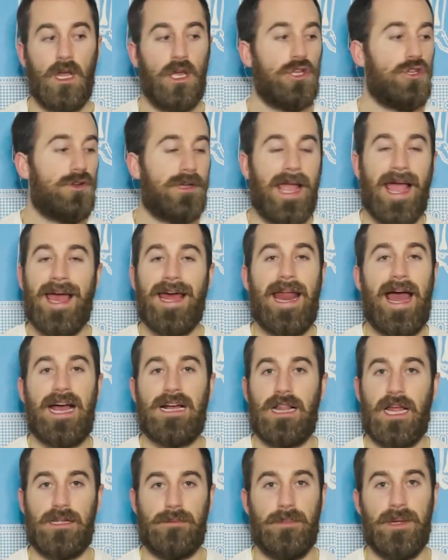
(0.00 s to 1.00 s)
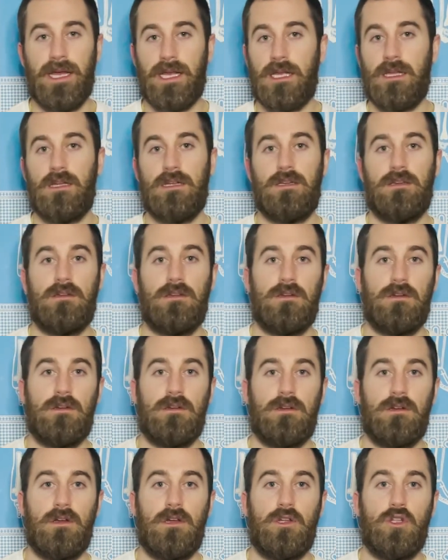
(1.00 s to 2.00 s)
You can't act like me.
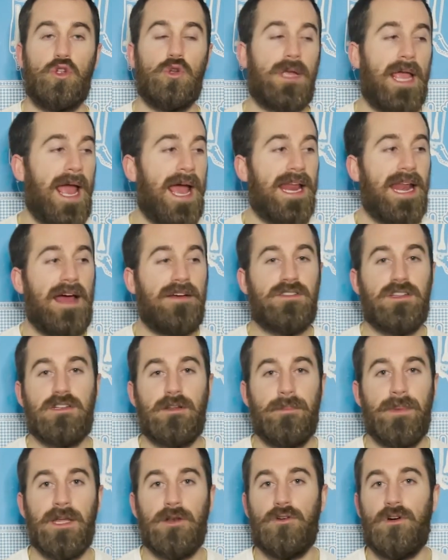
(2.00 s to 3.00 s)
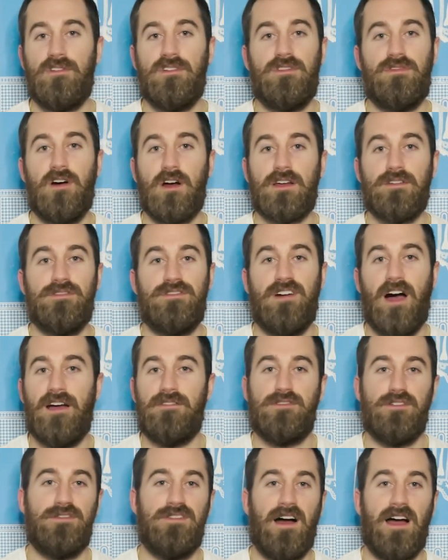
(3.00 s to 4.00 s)
You can't have the demeanor of a fucking
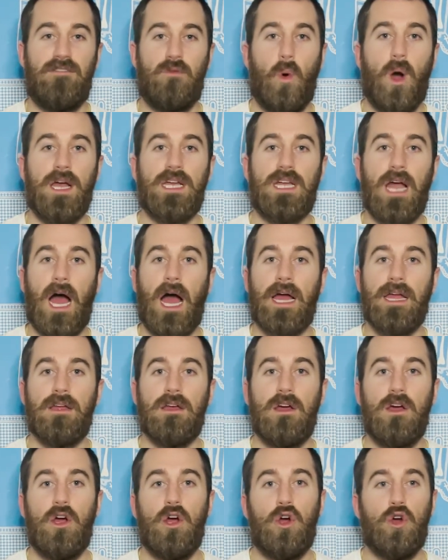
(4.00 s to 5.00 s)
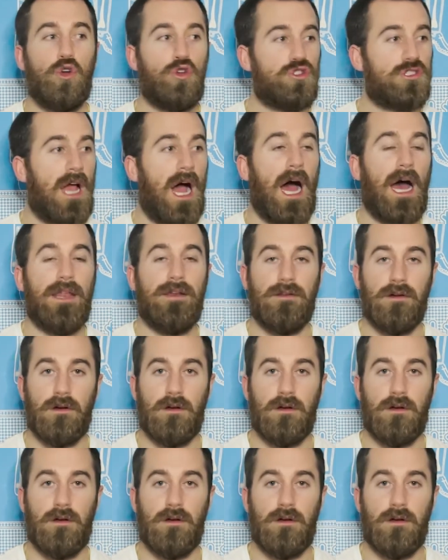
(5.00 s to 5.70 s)
5'5" white guy who's got